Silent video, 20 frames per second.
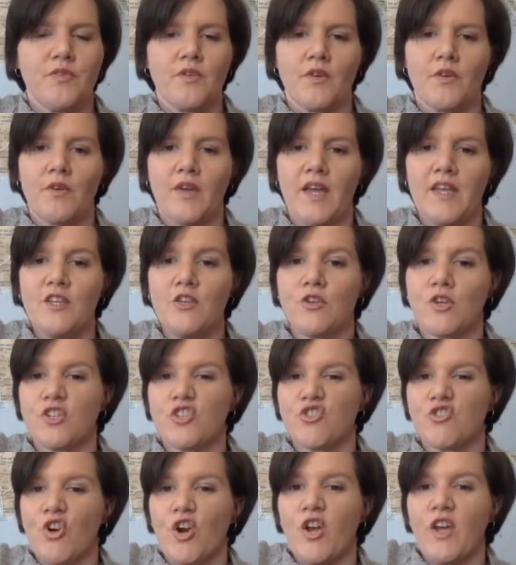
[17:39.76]
Okay, you could
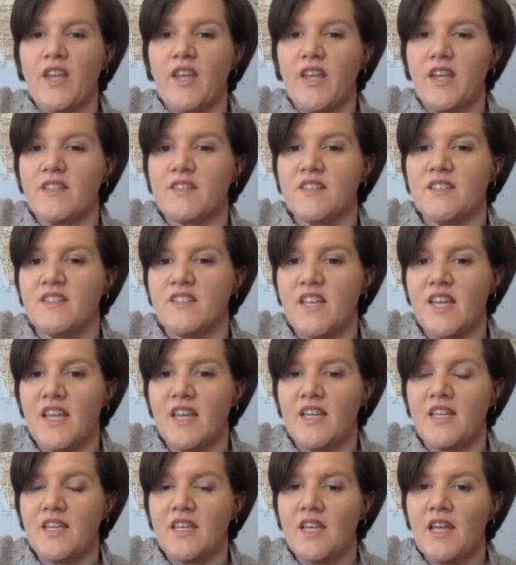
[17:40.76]
try, here's a
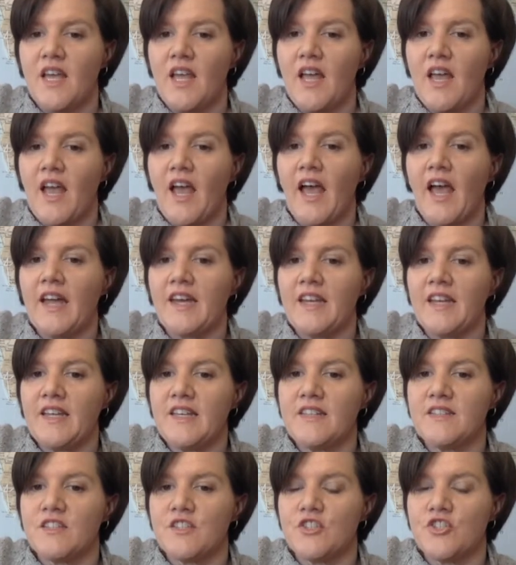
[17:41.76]
D and
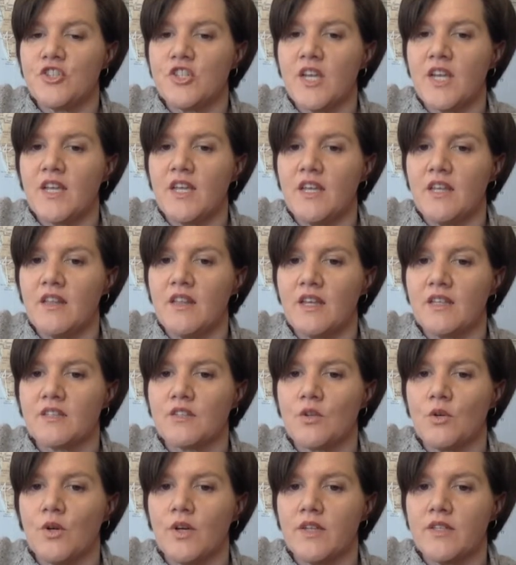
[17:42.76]
here's a G. That's
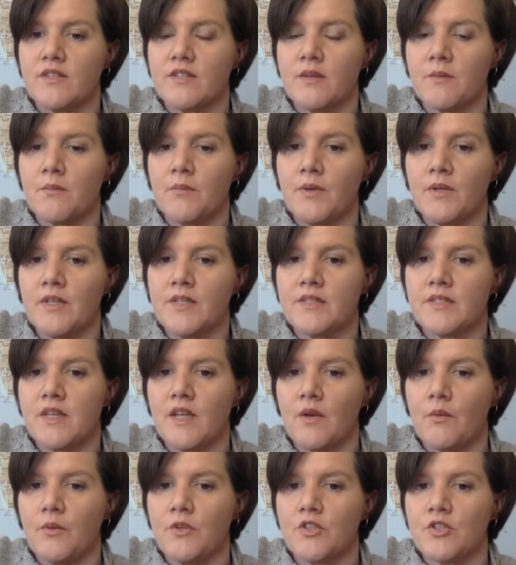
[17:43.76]
quite simple, isn't
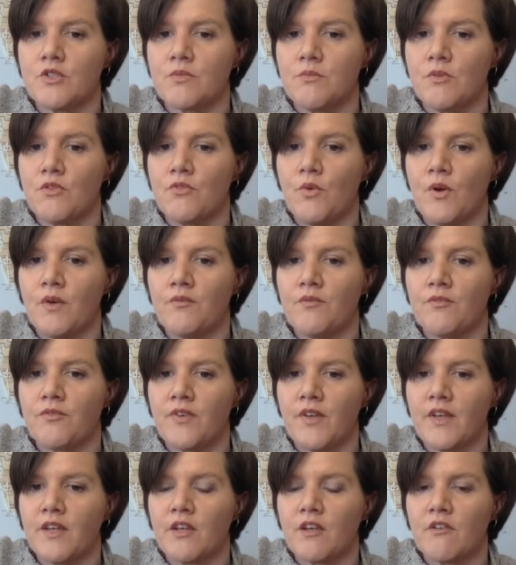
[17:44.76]
it? We just move one
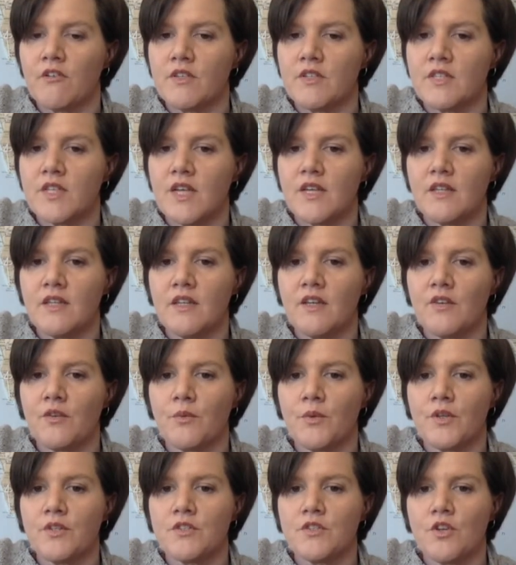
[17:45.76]
finger and take the other
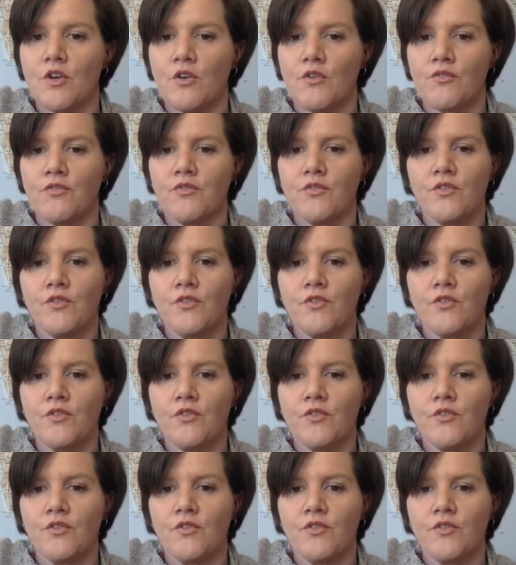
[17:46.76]
ones off.